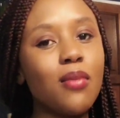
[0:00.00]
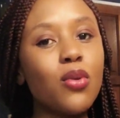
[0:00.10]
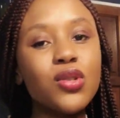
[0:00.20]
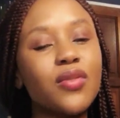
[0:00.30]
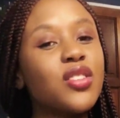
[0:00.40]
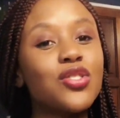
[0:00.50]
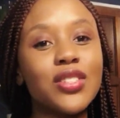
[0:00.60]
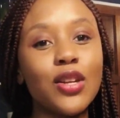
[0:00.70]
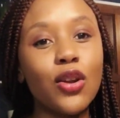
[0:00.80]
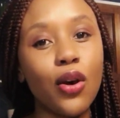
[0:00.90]
Most of it is just
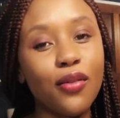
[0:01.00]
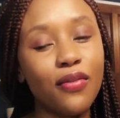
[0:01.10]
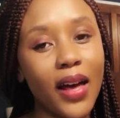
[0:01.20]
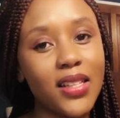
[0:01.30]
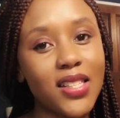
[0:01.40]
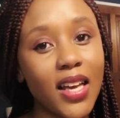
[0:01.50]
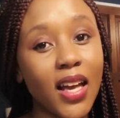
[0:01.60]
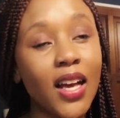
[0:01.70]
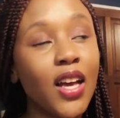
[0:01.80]
a lot of fighting.